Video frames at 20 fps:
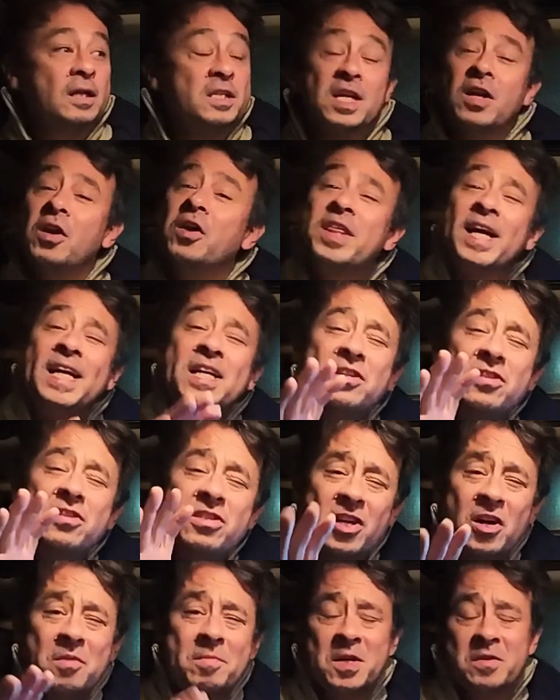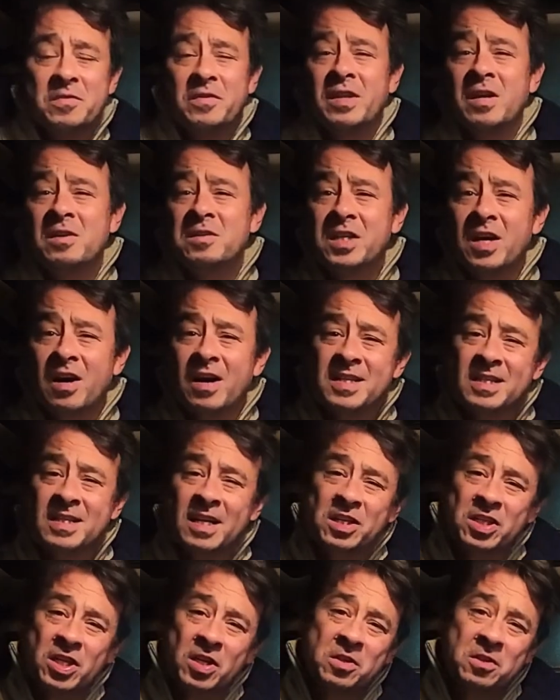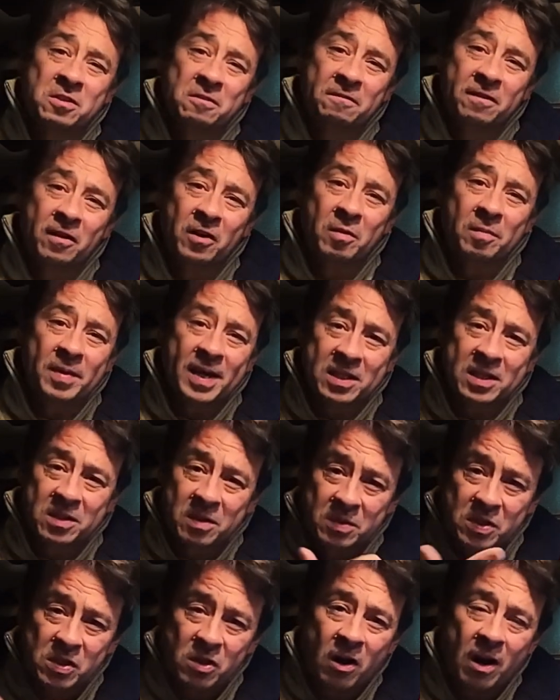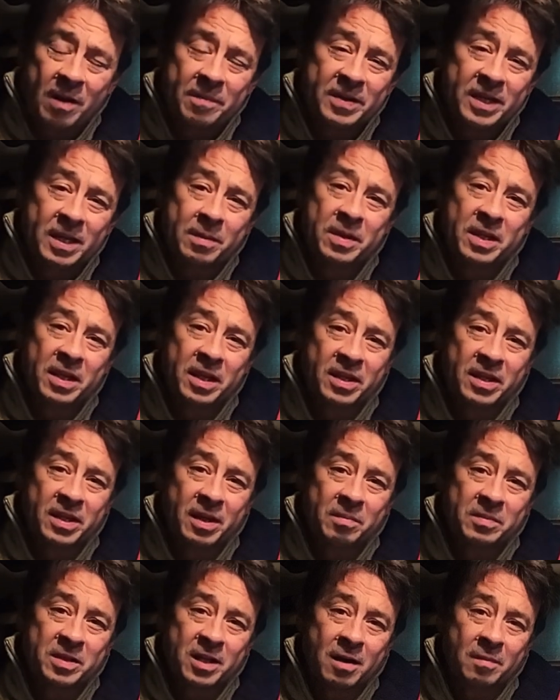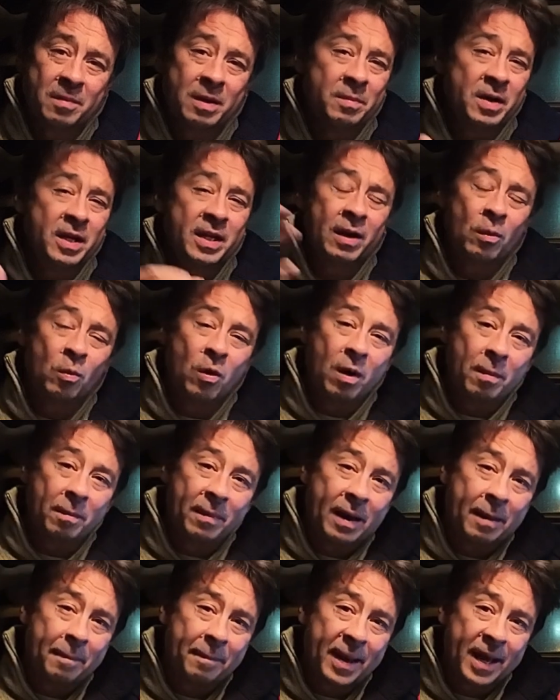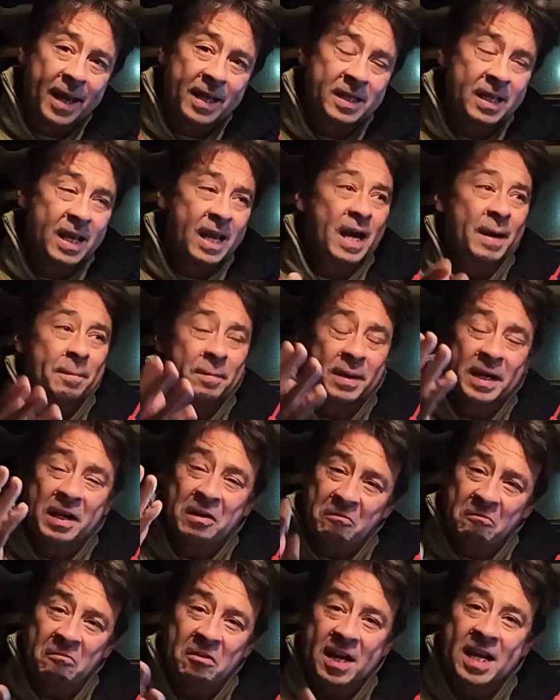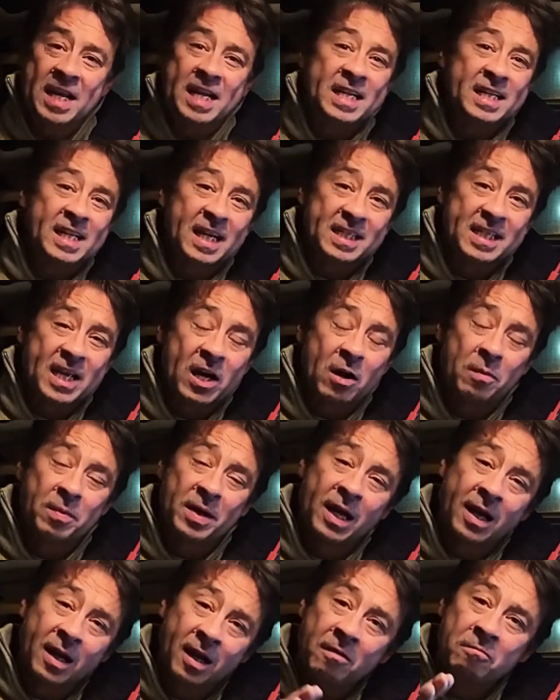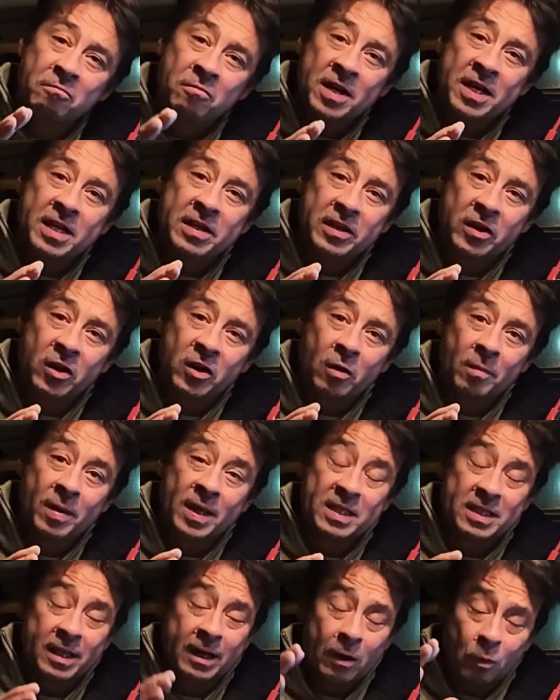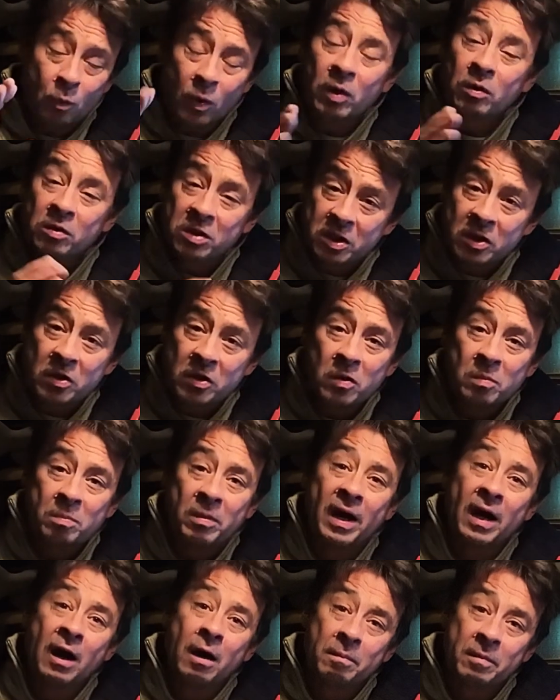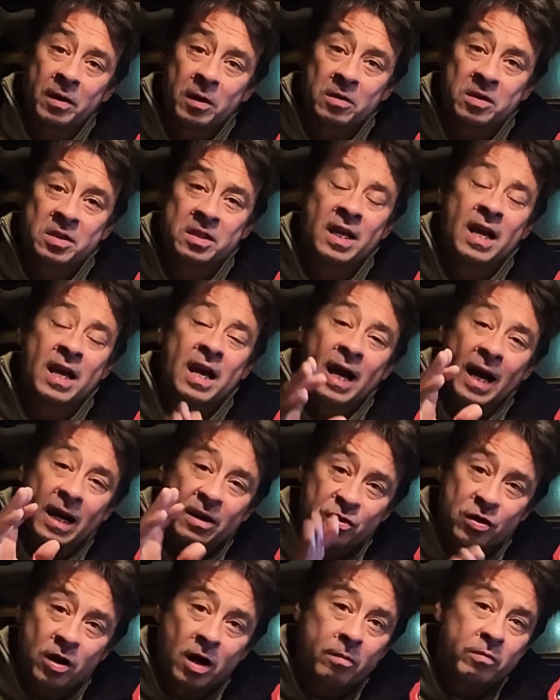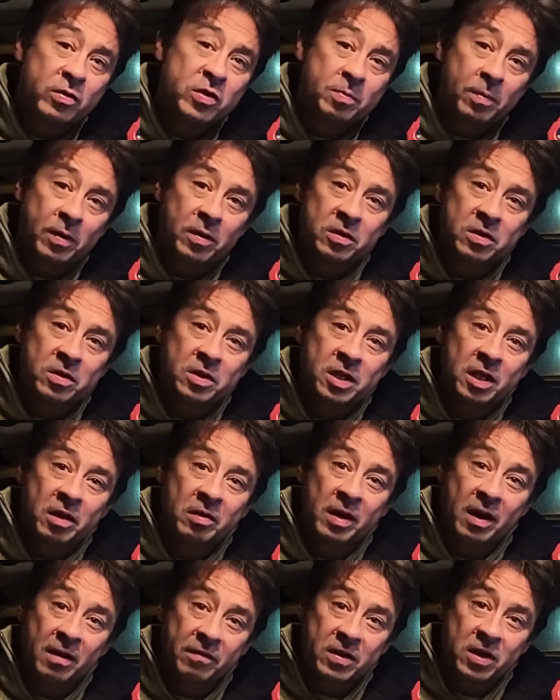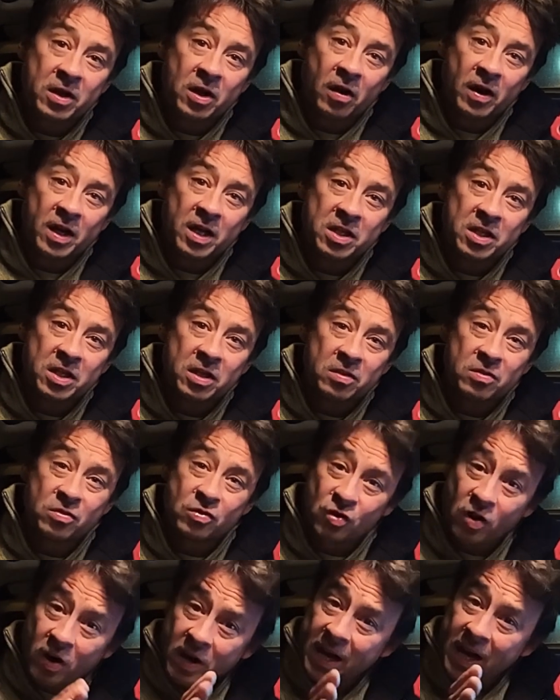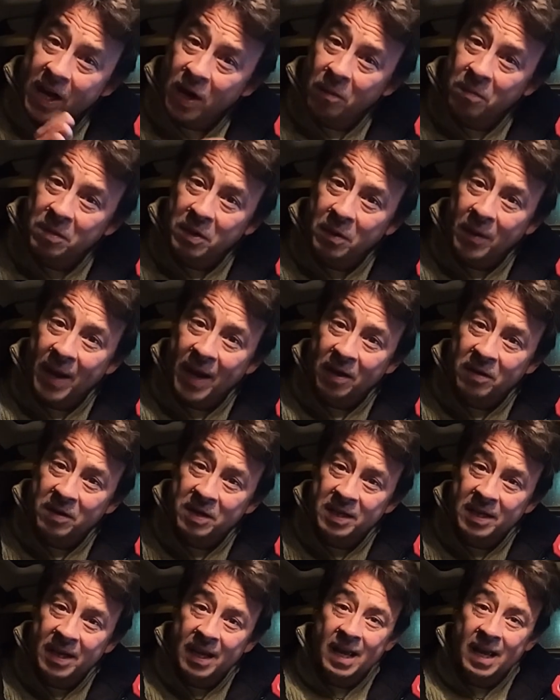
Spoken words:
So look, thank you so much for those guys that chose to follow me, subscribe and give me the thumbs up. I'm only a one-man band, but it really does help, and I love reading the comments, and I will do my utmost and try and respond to you if you got issues and try and help you out,